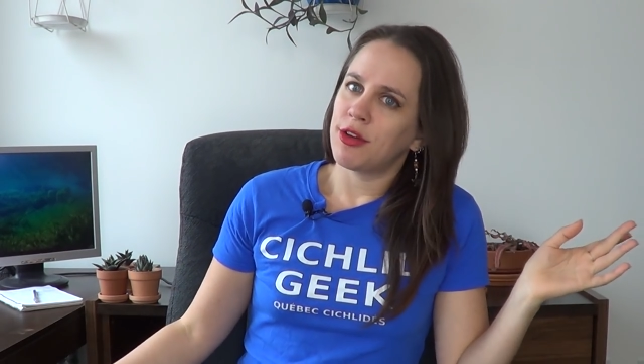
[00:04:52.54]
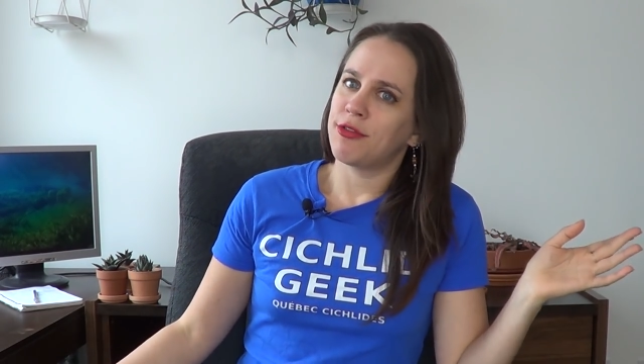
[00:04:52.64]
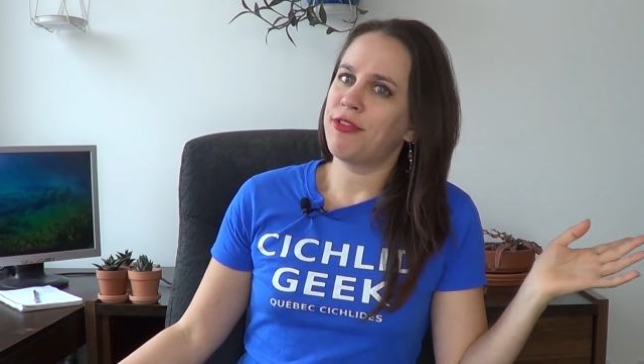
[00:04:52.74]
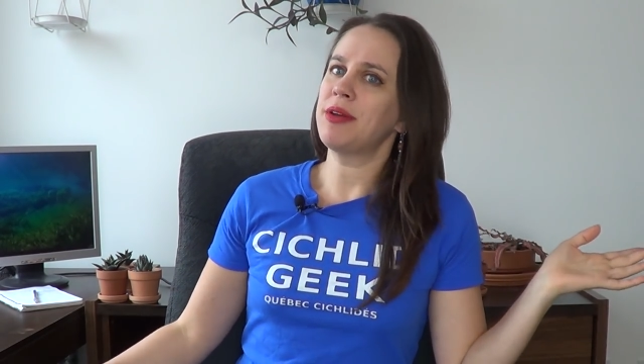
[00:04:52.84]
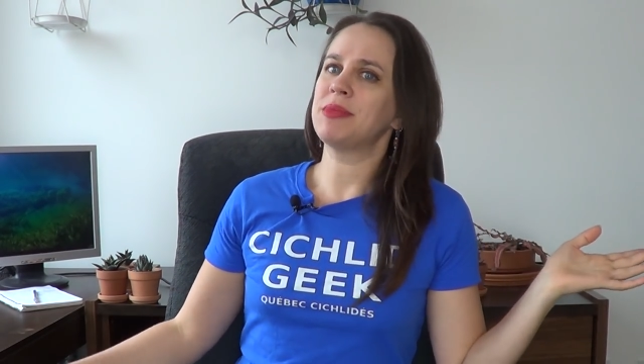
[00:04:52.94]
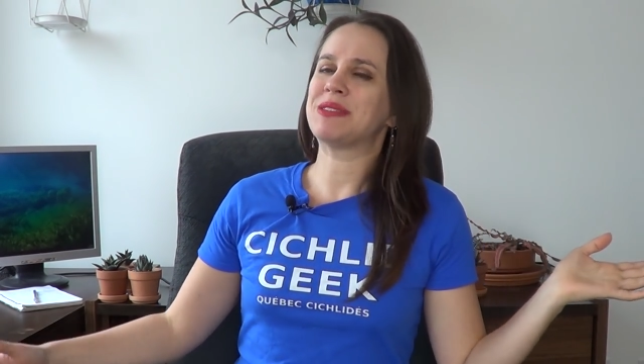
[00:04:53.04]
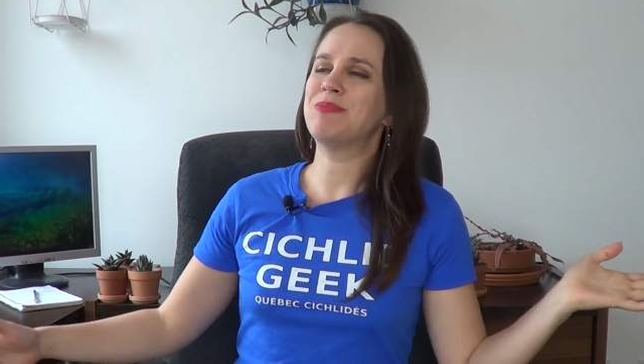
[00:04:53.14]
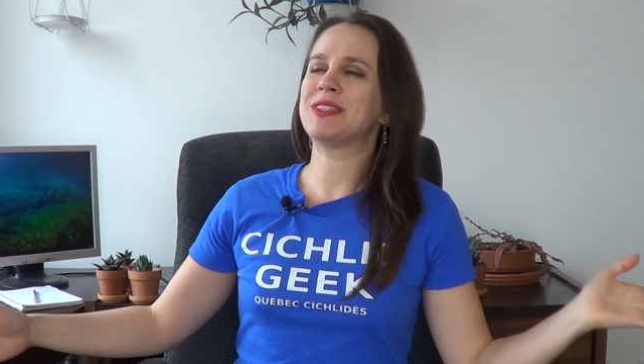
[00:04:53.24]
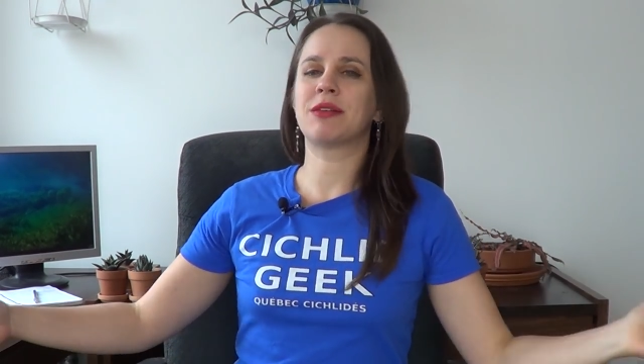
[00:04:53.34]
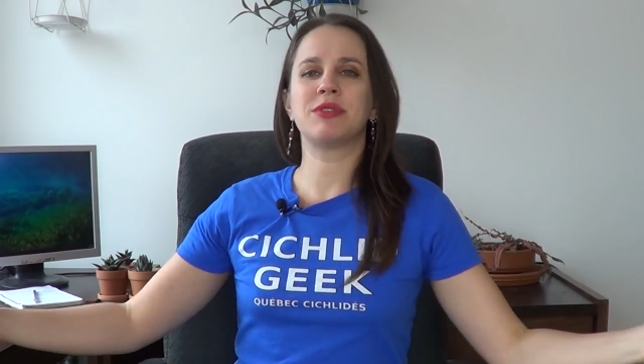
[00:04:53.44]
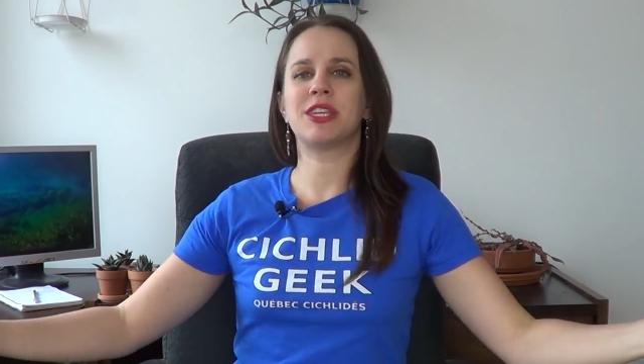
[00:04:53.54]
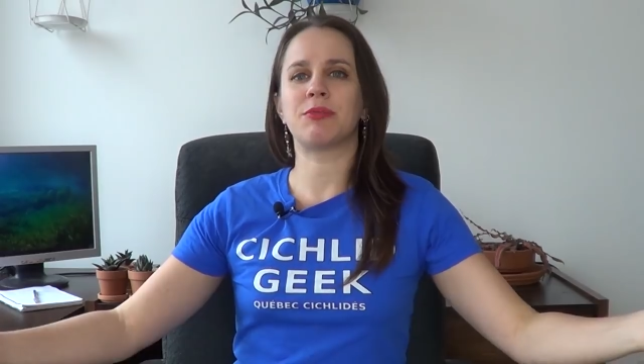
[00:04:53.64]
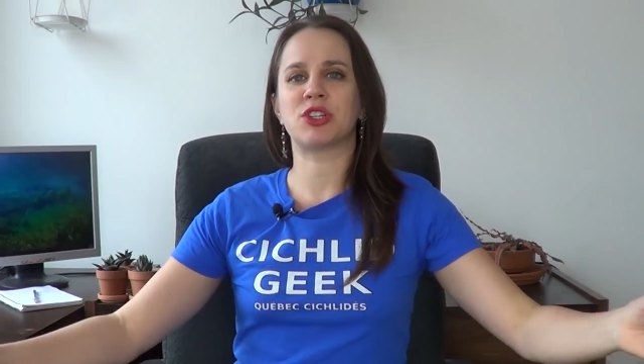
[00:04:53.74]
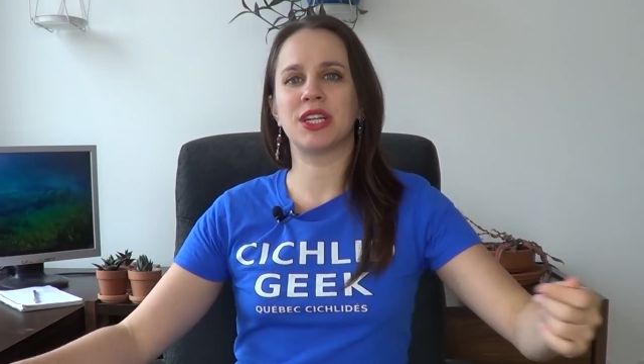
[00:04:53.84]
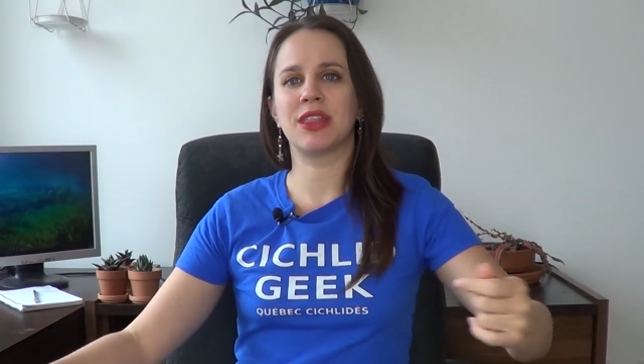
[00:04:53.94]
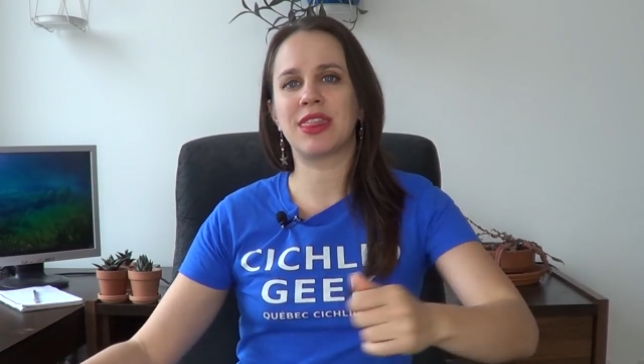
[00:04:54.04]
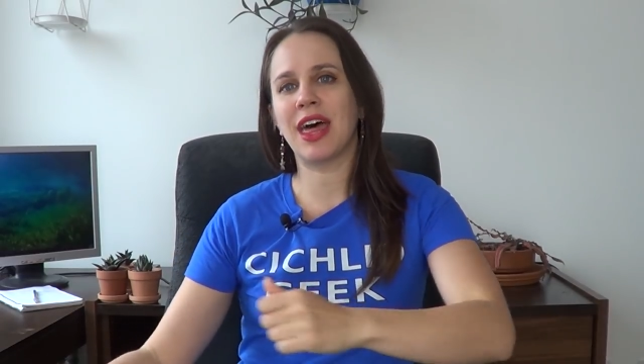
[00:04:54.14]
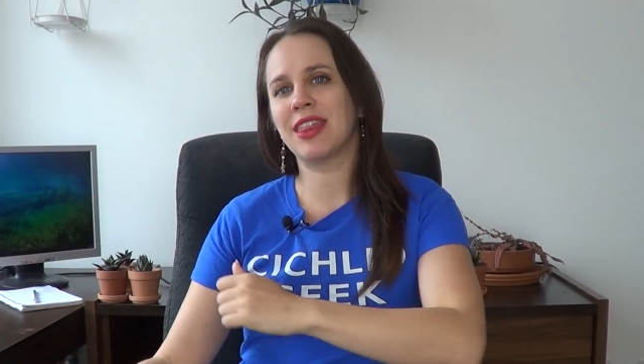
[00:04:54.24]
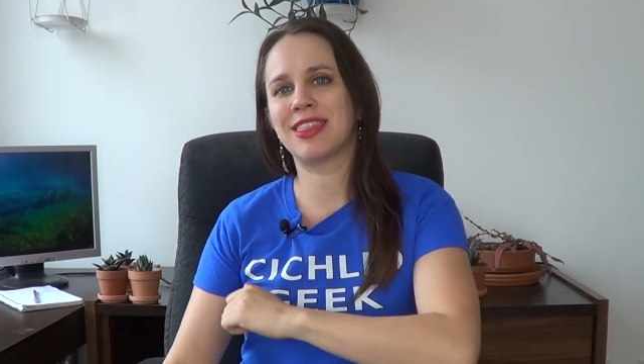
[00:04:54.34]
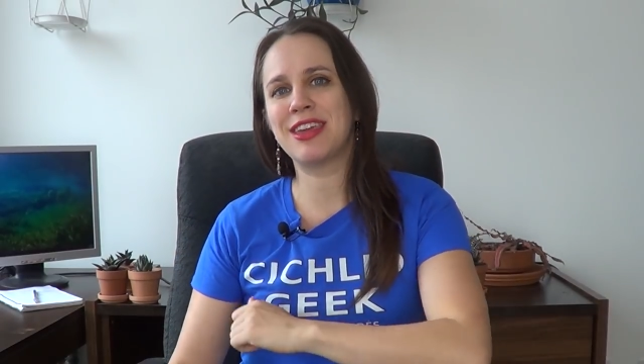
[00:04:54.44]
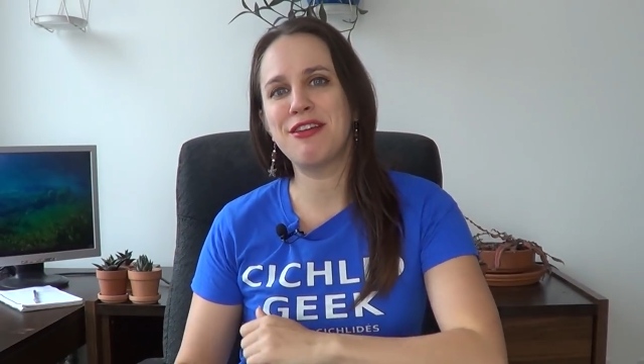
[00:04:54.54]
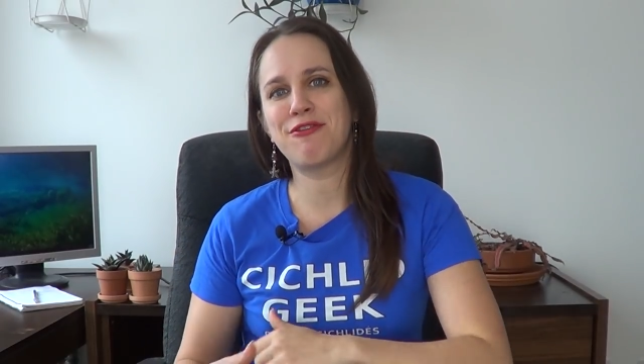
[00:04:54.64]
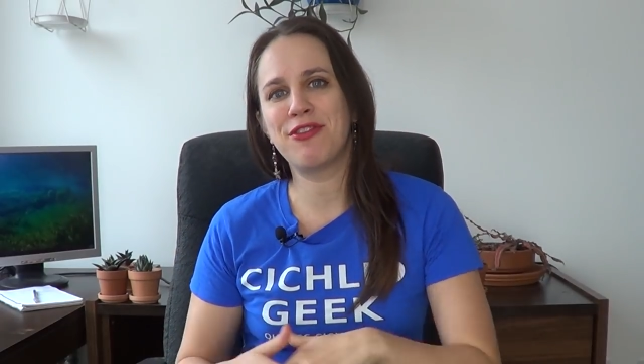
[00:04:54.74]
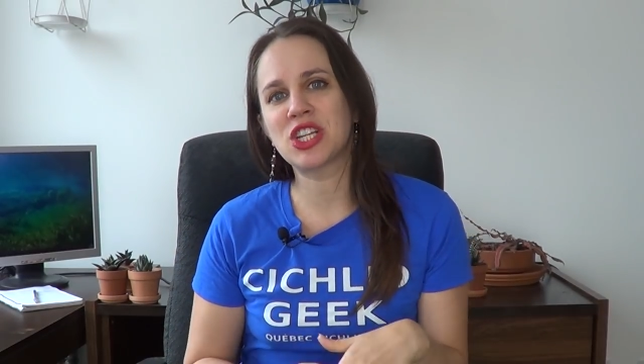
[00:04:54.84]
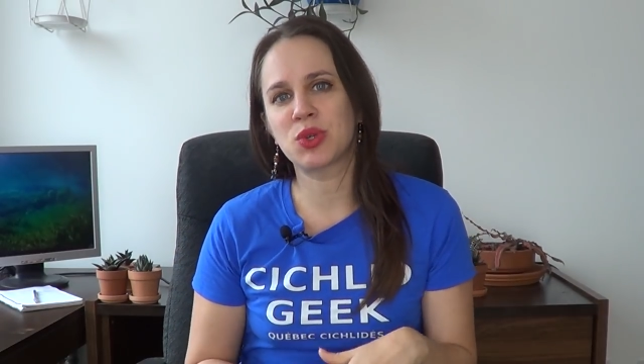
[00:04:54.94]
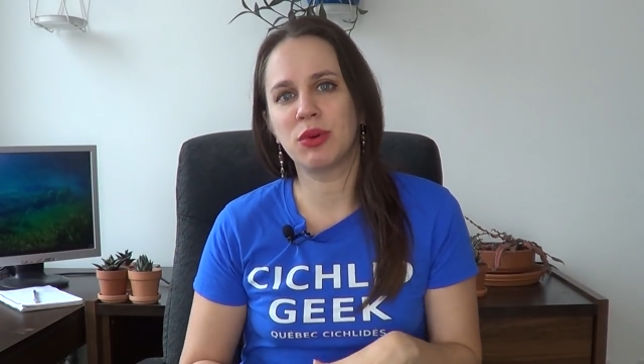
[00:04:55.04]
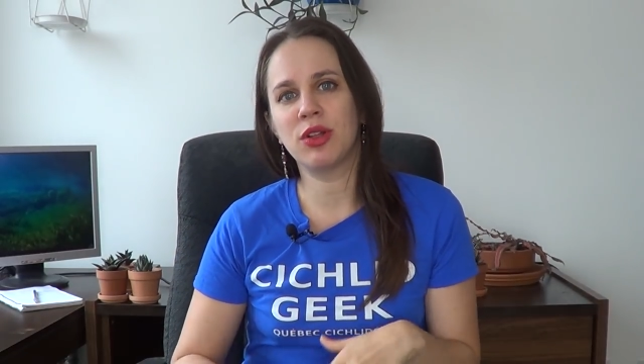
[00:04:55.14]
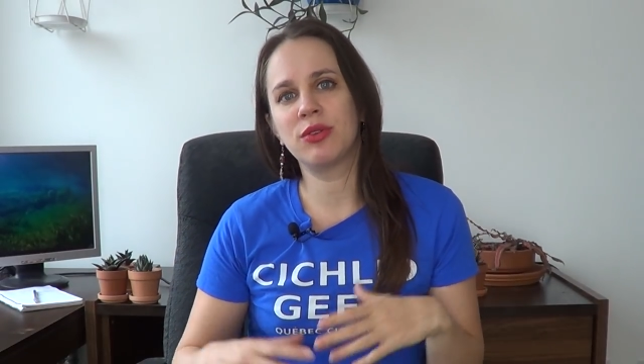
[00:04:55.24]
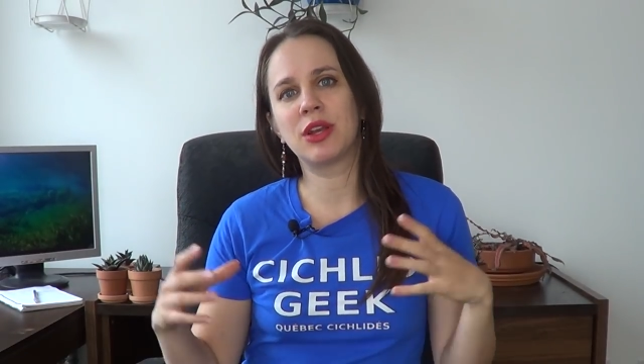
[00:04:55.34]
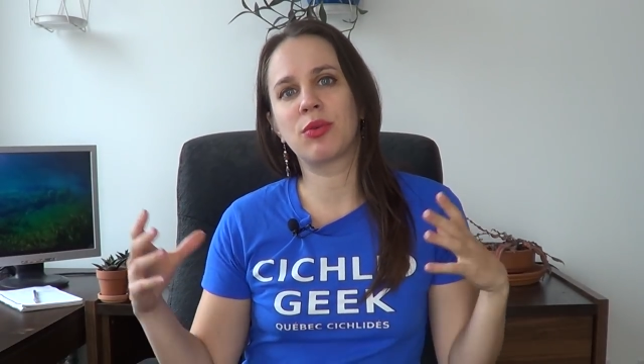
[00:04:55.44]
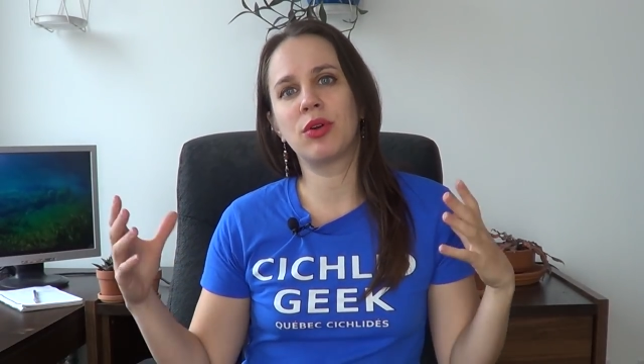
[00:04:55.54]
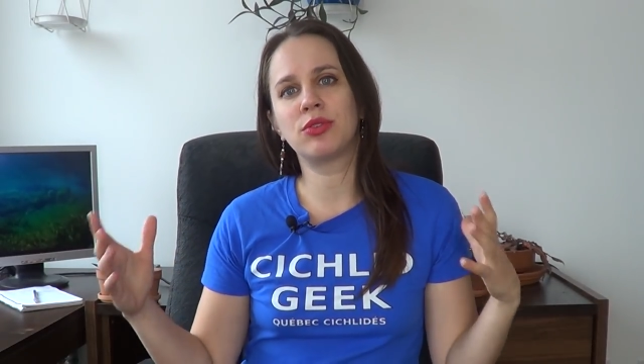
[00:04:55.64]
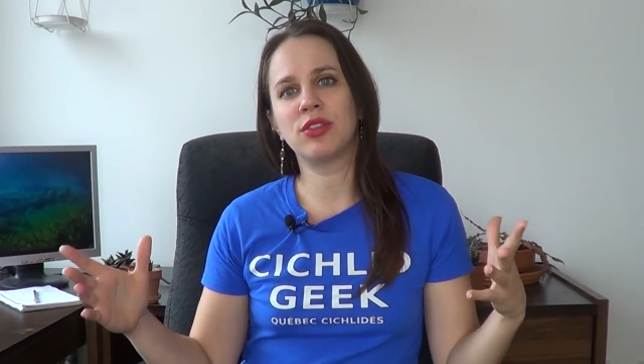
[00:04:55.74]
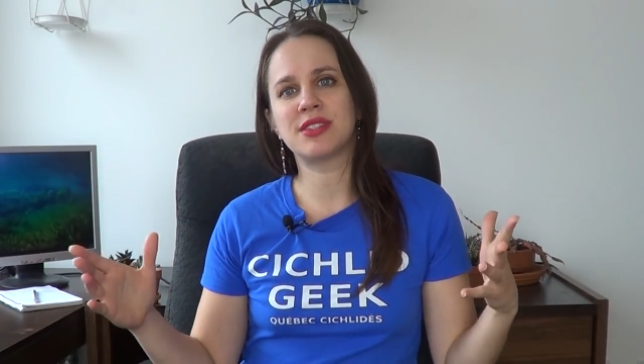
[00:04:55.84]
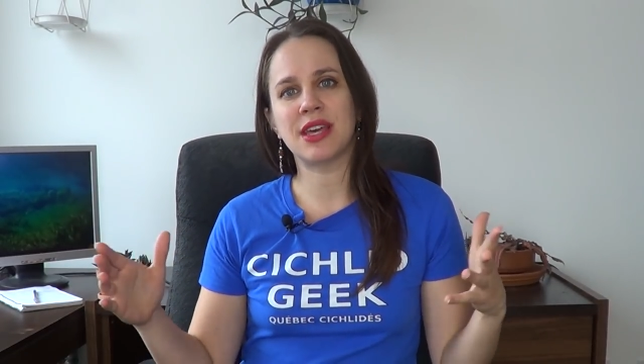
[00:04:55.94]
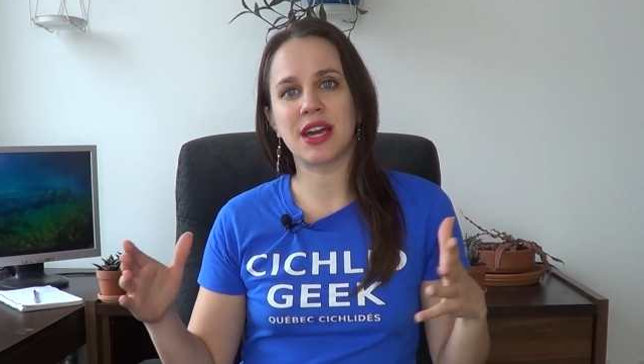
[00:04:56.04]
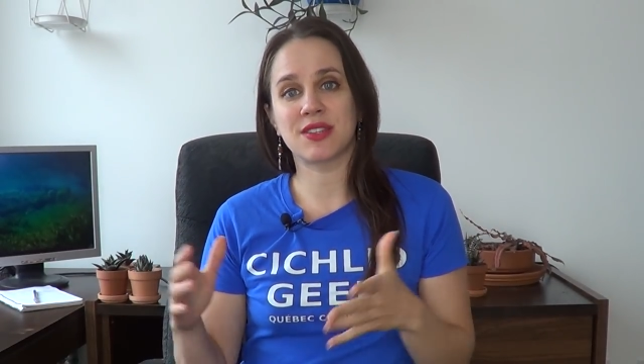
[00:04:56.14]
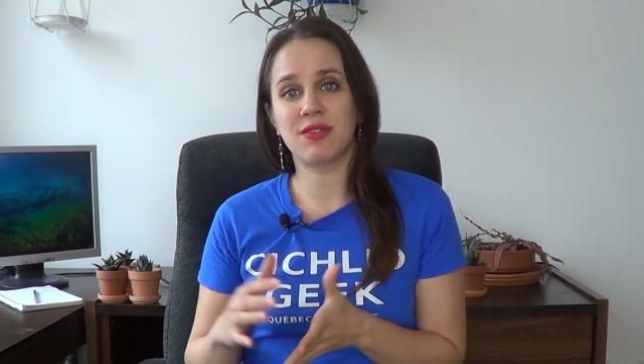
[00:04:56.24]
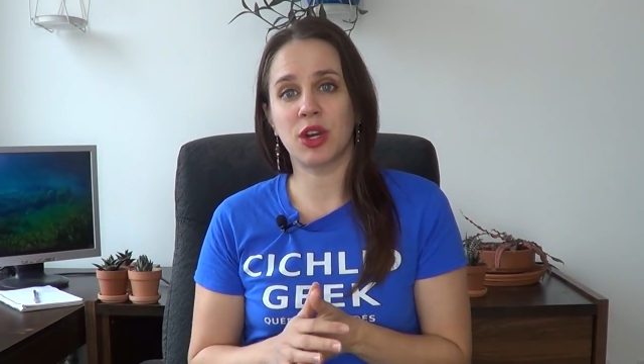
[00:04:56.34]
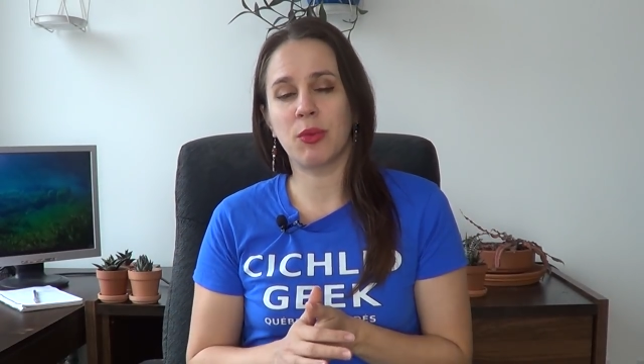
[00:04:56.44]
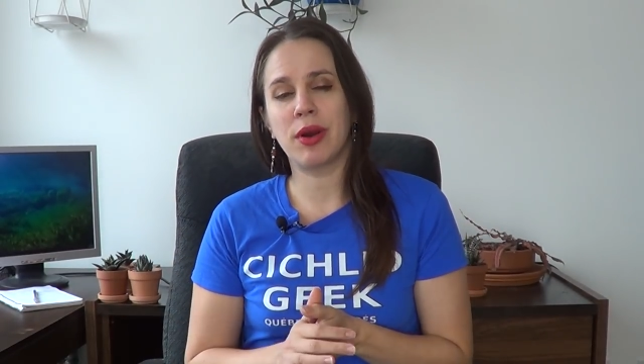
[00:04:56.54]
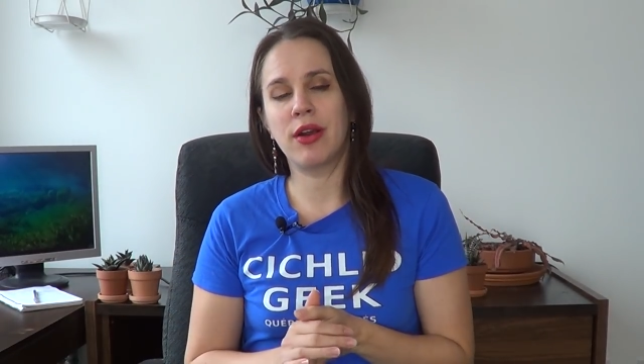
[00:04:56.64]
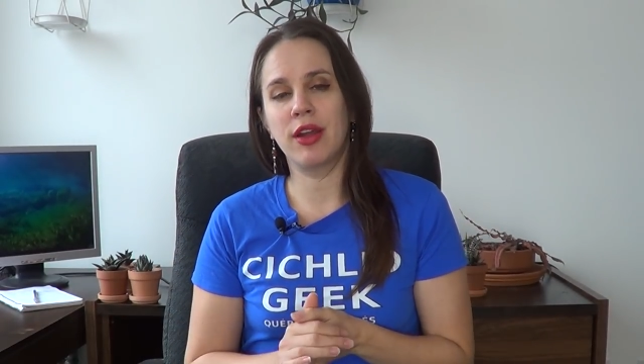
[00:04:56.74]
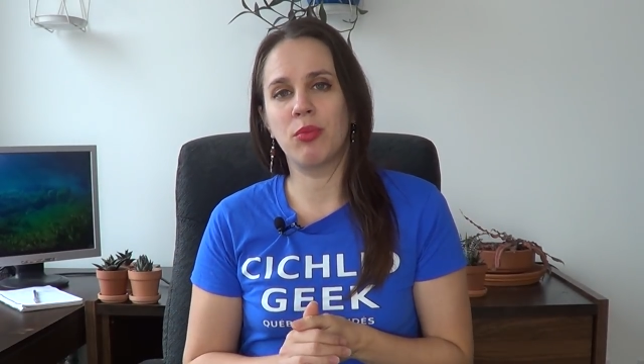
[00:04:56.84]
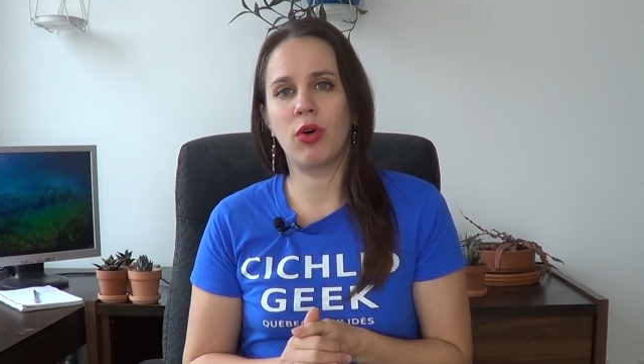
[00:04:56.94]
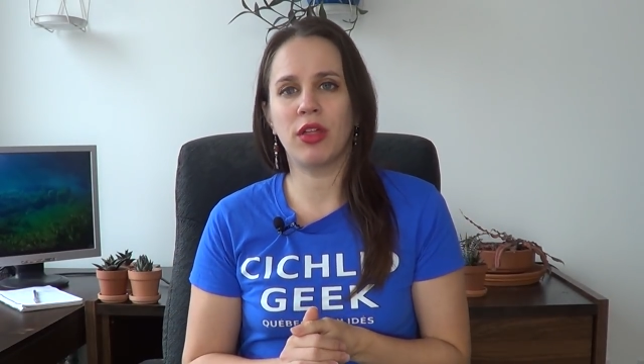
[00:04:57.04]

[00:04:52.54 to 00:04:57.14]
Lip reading: famous misconception that the fish will only grow to the size of the aquarium.